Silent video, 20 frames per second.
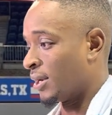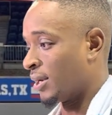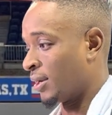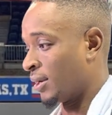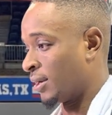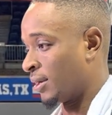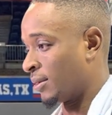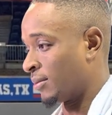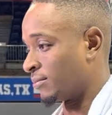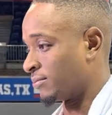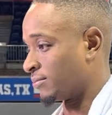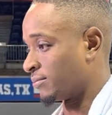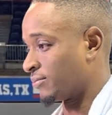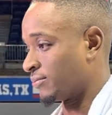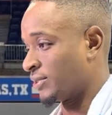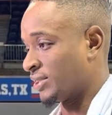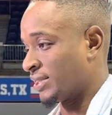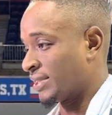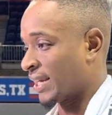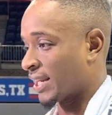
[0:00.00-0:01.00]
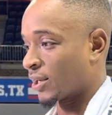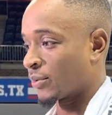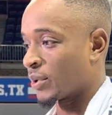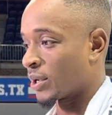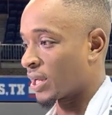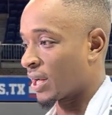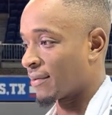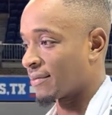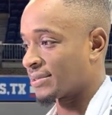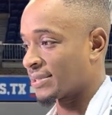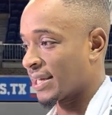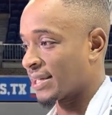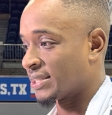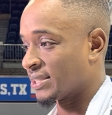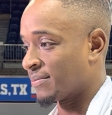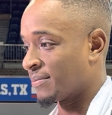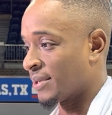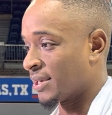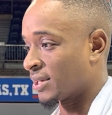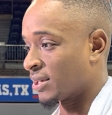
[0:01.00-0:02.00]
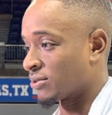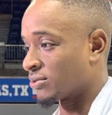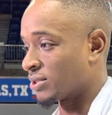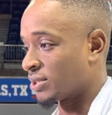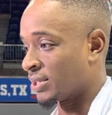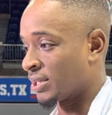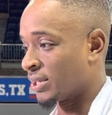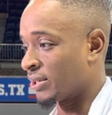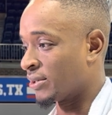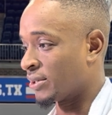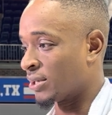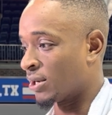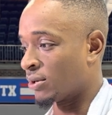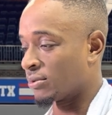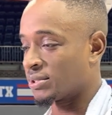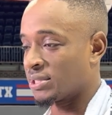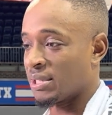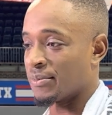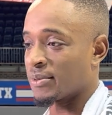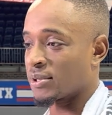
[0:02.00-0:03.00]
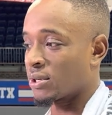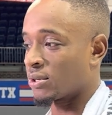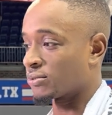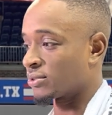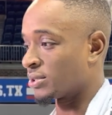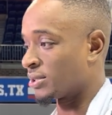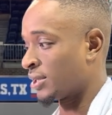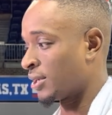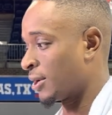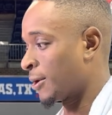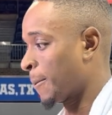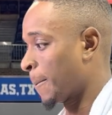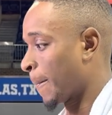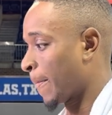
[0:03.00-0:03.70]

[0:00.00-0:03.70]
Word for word: um, we just had a quick conversation, me and Coach Lanier and the whole team is Coach Lanier.